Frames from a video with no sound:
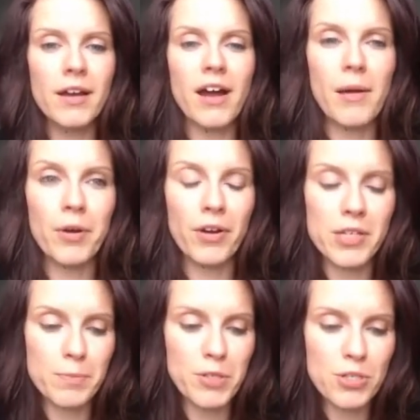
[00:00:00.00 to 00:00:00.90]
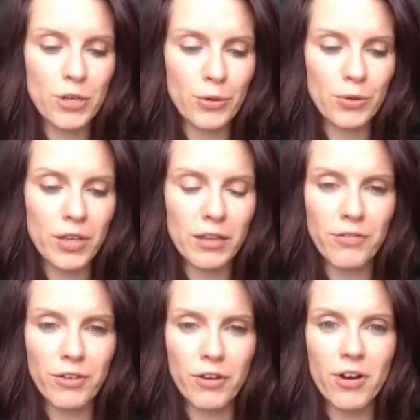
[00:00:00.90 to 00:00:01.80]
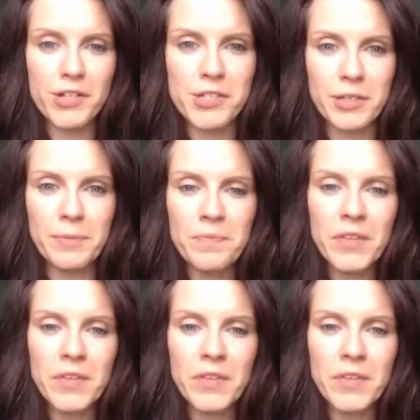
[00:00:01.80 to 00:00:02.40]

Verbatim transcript: um, her husband too they live in austin